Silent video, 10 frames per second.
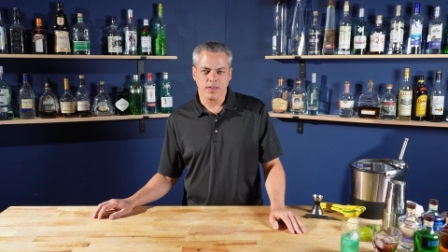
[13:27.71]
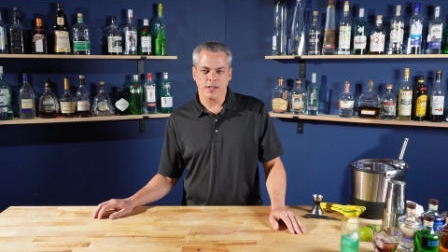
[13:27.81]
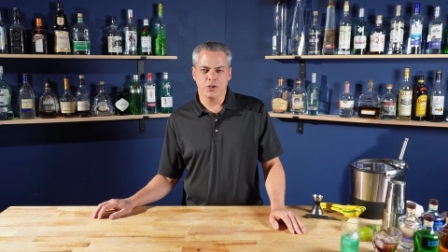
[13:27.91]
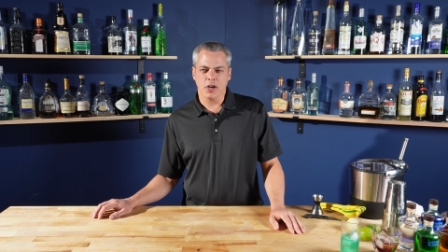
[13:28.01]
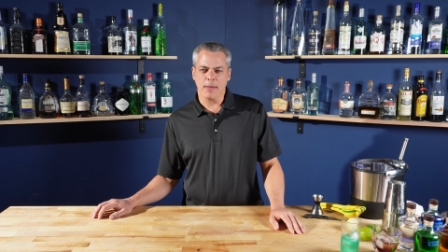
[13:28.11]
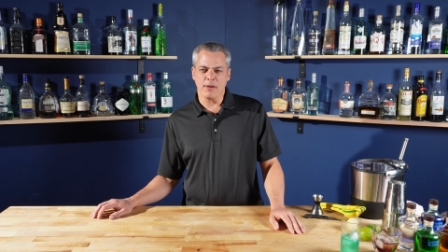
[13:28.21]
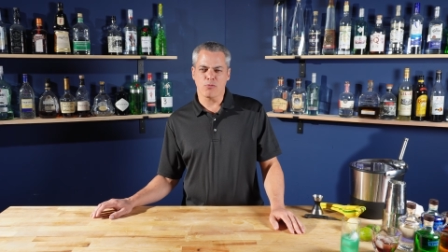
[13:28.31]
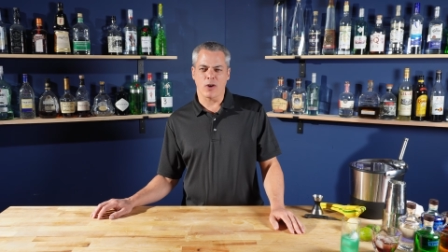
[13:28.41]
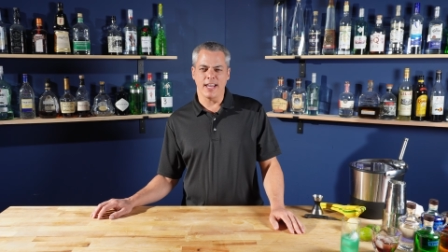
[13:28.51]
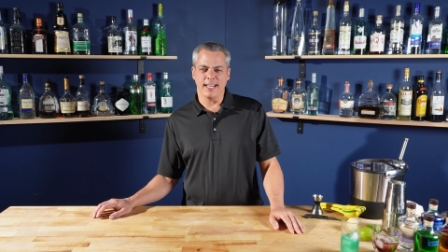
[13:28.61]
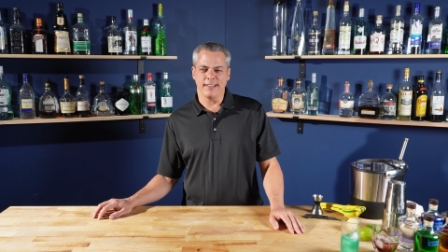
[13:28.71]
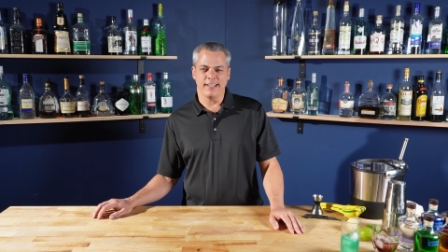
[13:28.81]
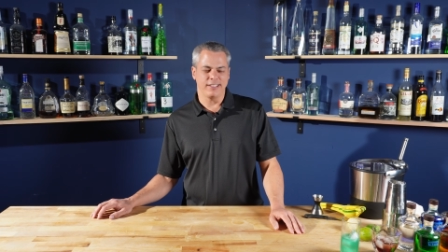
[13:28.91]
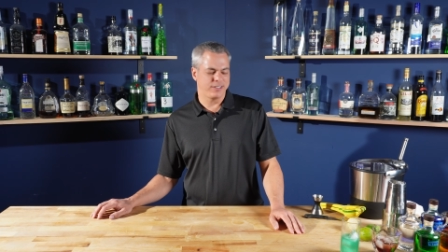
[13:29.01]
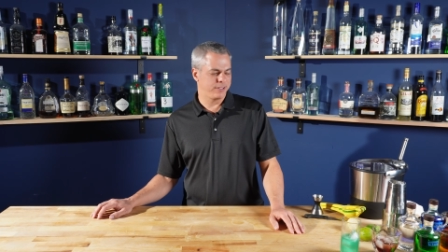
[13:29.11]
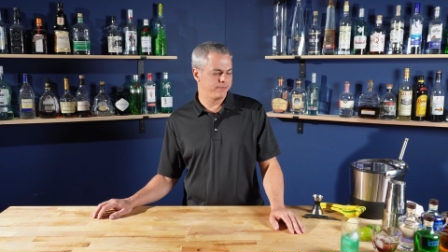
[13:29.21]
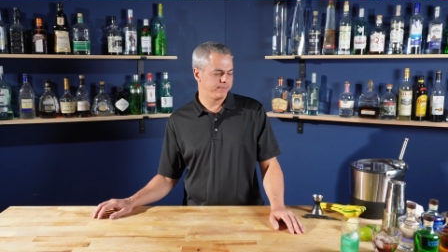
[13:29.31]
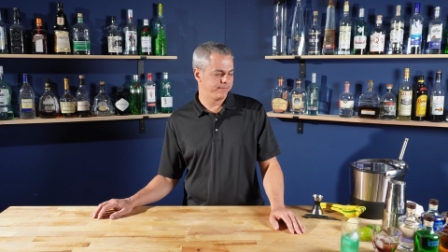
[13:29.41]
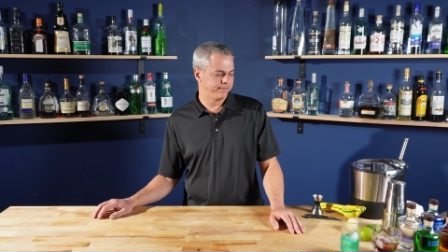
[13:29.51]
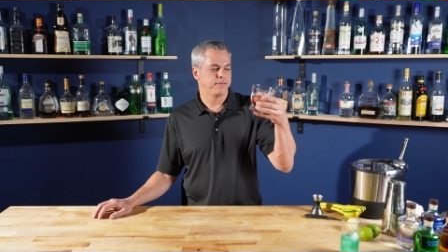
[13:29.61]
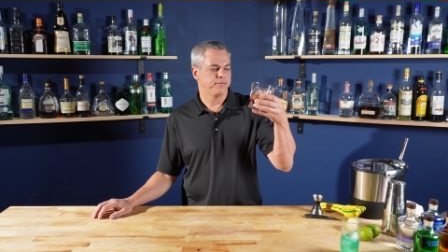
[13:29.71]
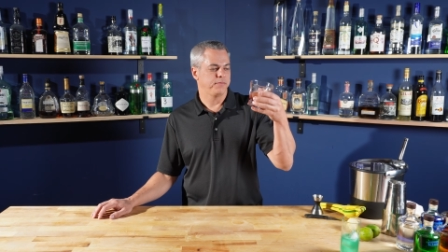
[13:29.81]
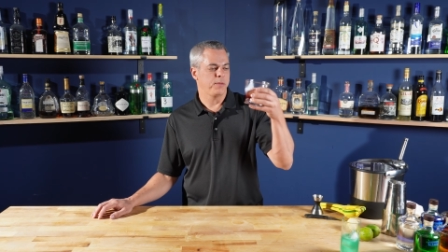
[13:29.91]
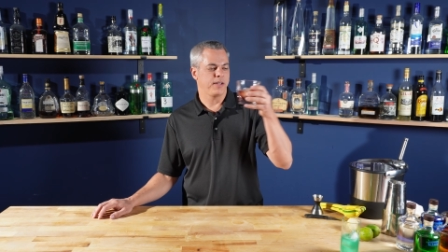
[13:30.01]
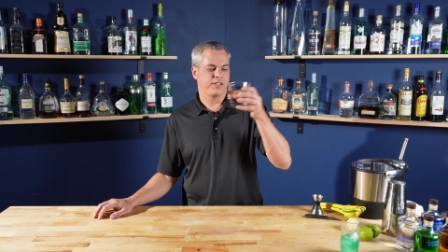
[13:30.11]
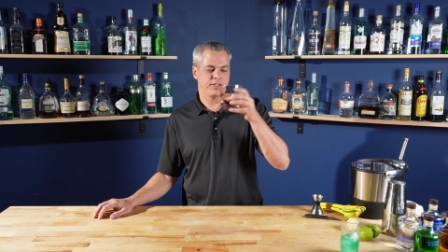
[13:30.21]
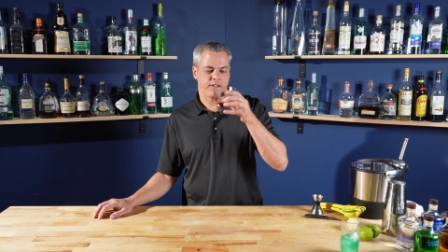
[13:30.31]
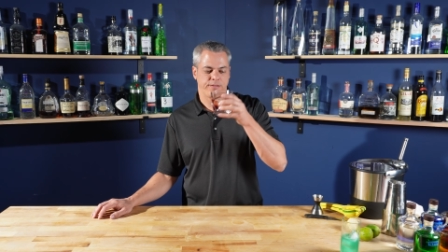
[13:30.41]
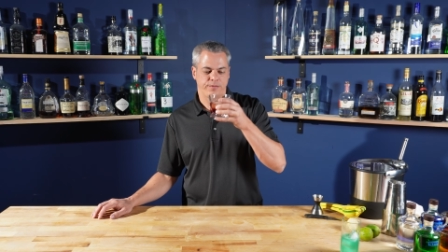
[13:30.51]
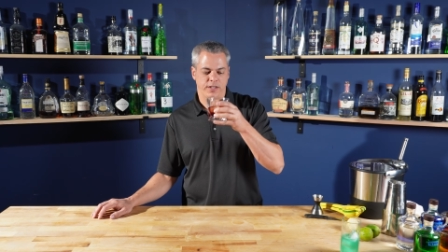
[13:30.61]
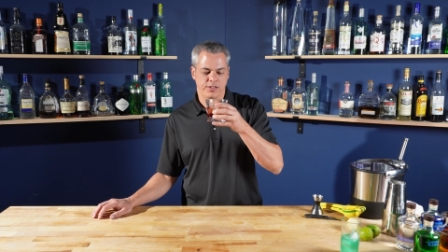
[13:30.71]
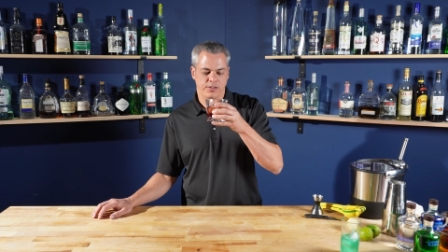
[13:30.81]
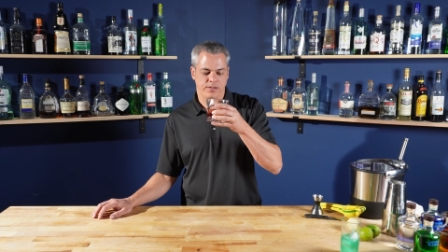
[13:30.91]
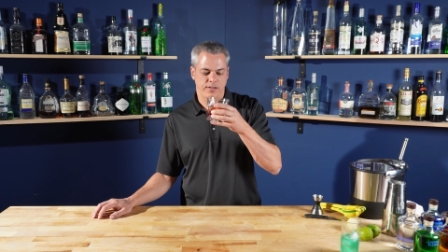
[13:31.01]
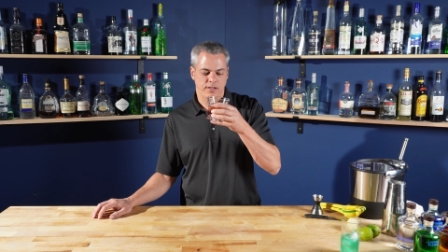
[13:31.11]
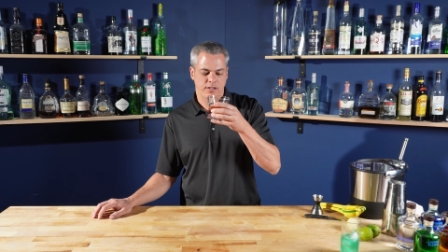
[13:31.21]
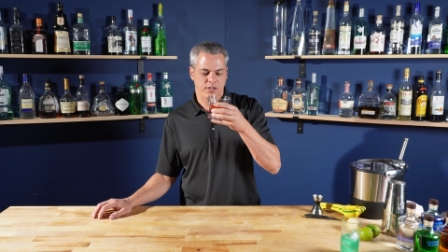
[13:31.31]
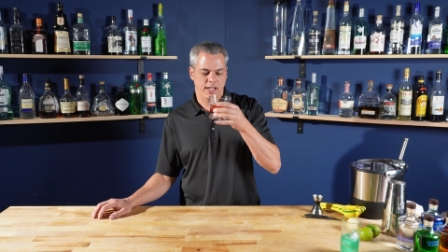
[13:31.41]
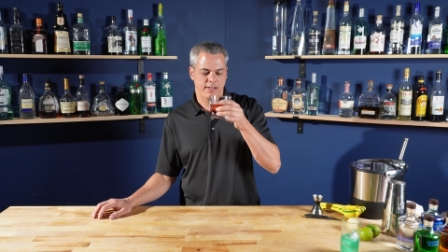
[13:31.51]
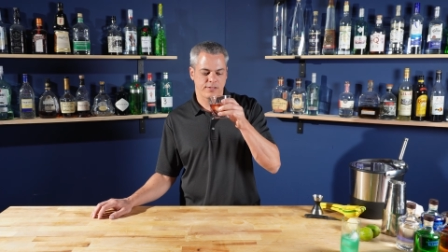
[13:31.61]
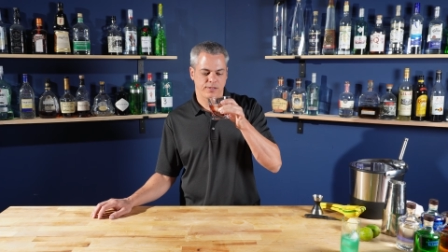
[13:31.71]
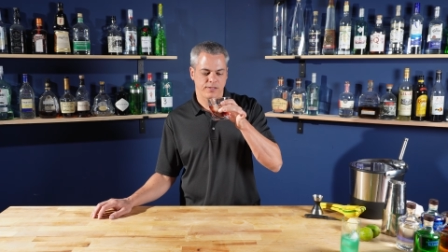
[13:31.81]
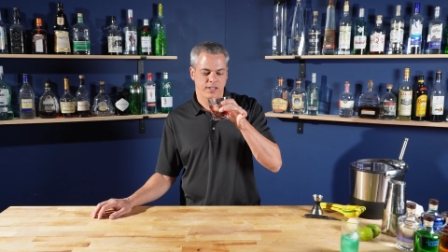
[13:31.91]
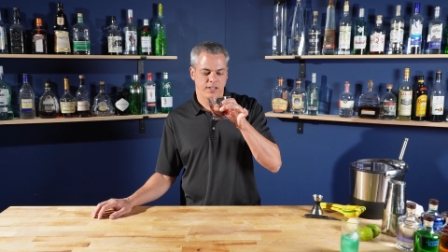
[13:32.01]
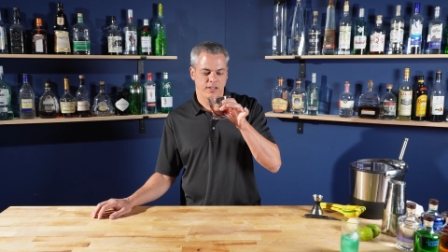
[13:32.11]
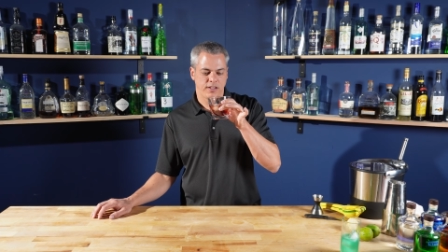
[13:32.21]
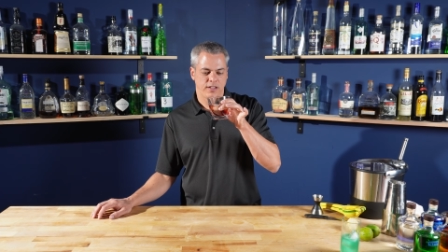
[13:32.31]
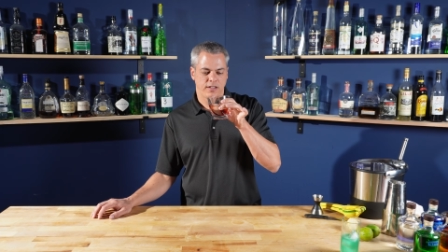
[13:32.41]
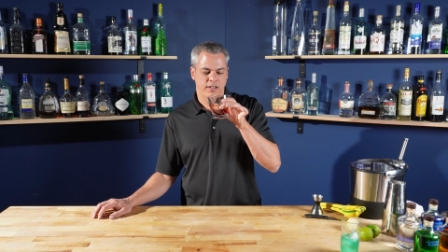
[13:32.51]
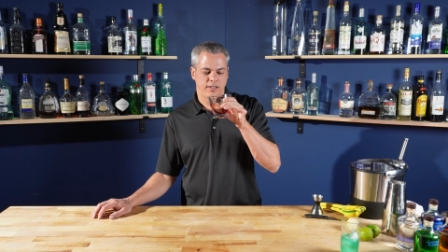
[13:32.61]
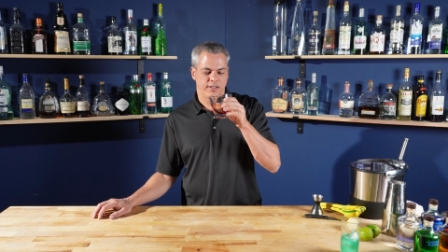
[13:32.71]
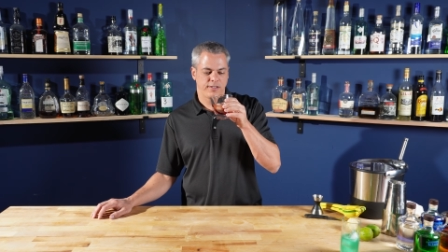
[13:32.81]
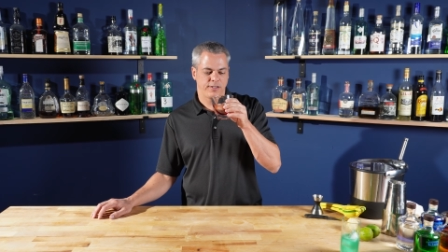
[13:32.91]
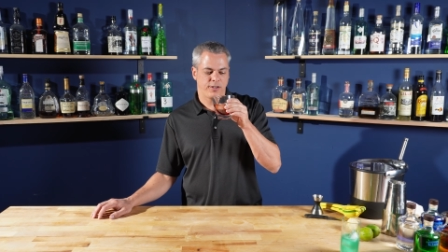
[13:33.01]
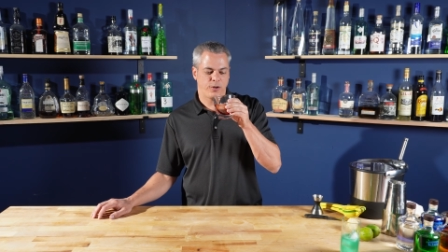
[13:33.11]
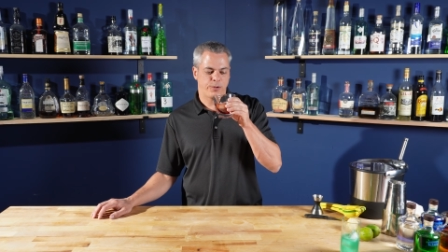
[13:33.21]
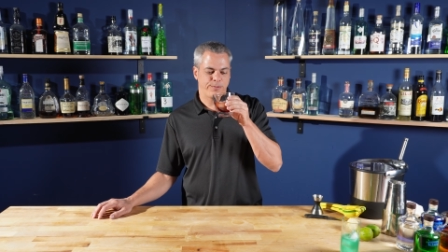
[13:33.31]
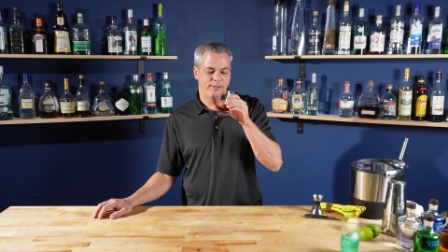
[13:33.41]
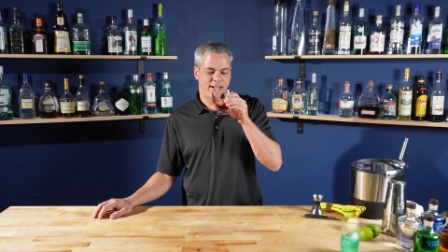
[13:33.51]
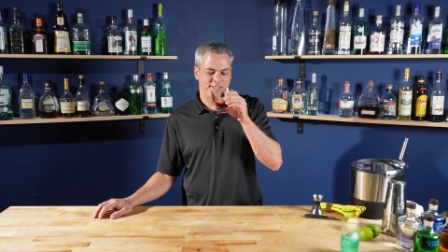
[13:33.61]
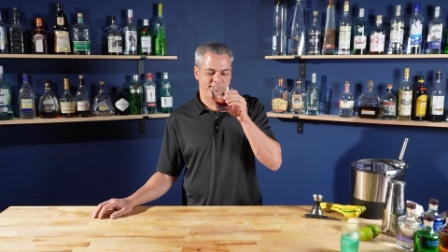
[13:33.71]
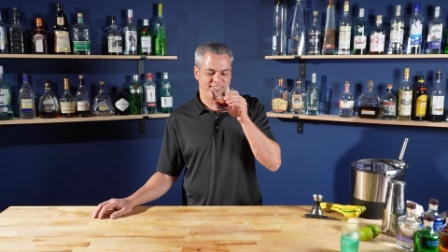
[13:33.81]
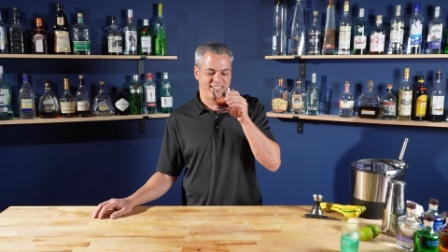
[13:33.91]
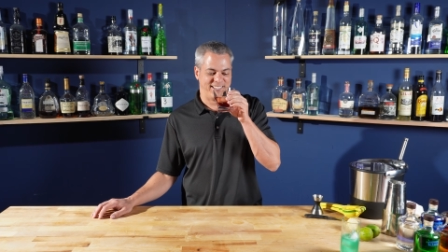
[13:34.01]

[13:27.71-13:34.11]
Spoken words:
Should I be rating these? Maybe I should. Let's try this old-fashioned.